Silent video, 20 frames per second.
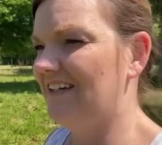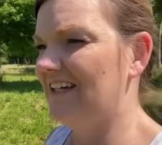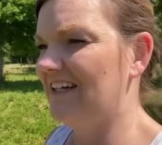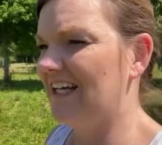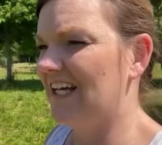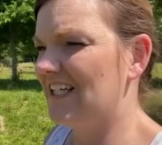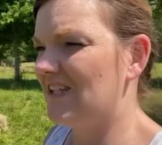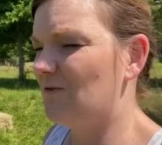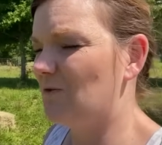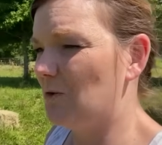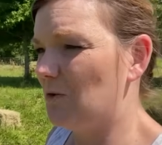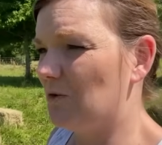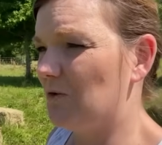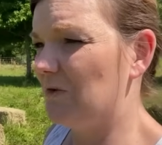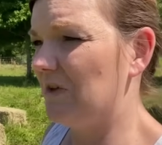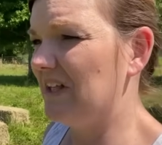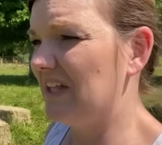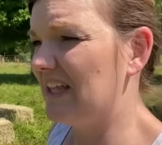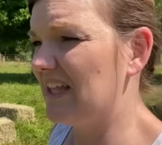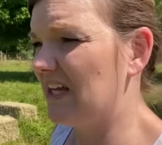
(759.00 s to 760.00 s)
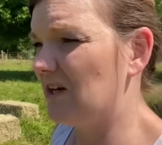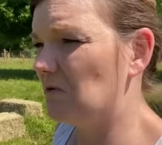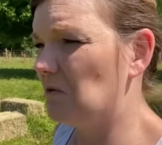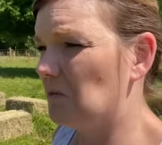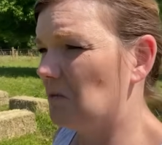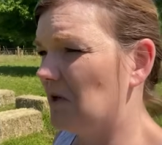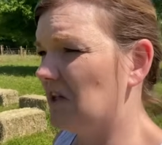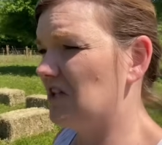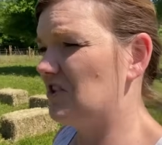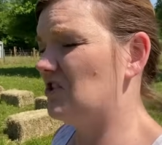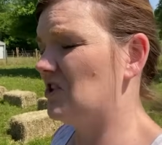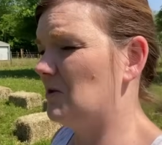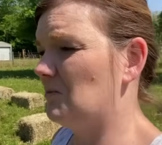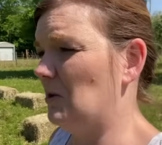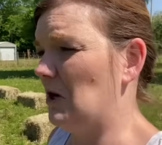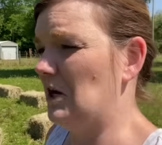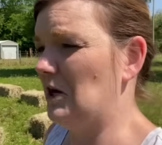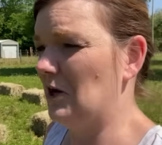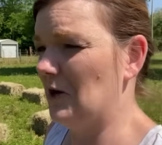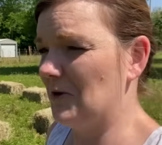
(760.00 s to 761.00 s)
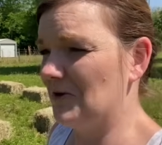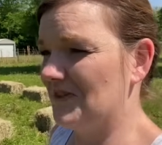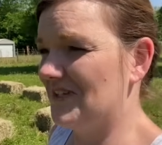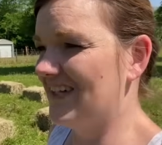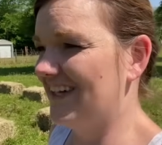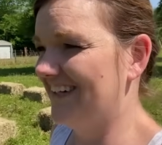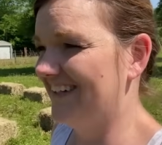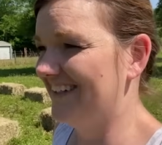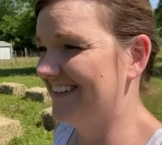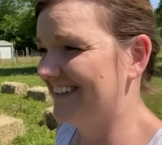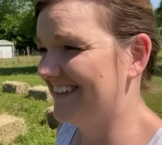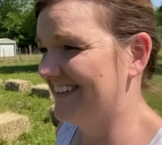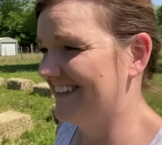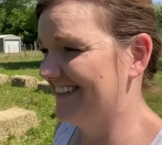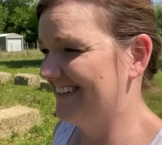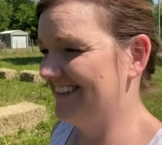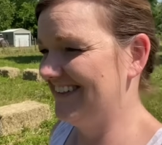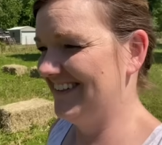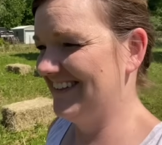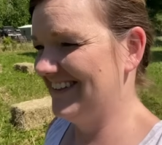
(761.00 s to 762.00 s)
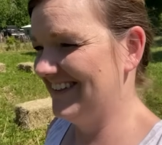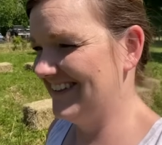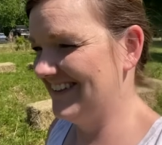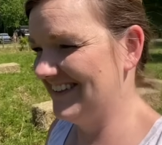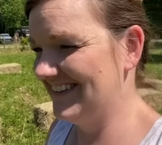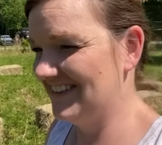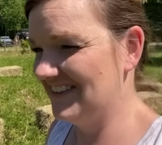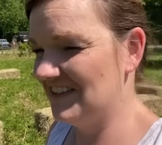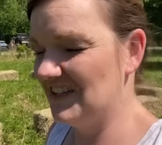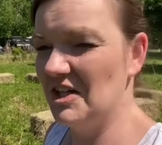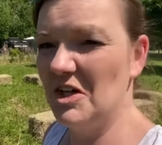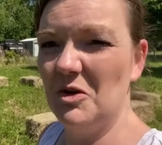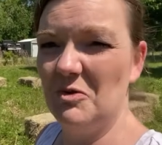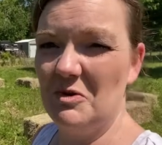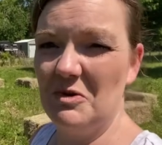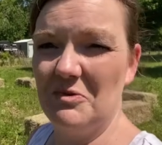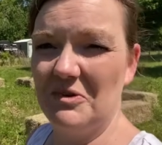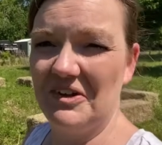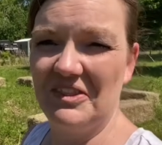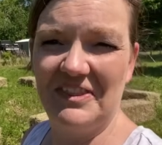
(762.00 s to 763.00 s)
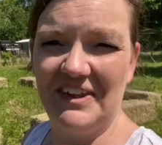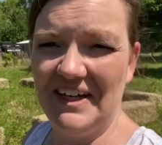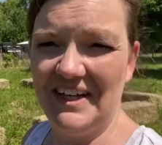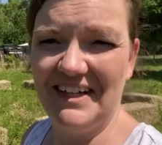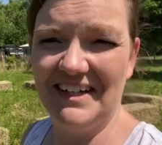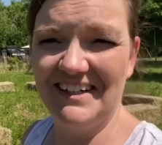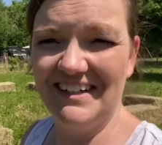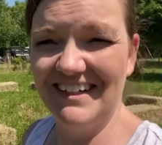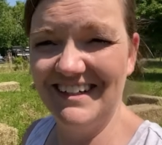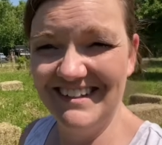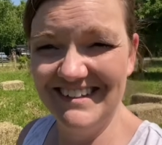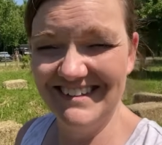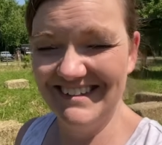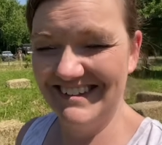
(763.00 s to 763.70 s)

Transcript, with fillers: I guess if we were really thinking, we probably should have brought a hose. We weren't thinking.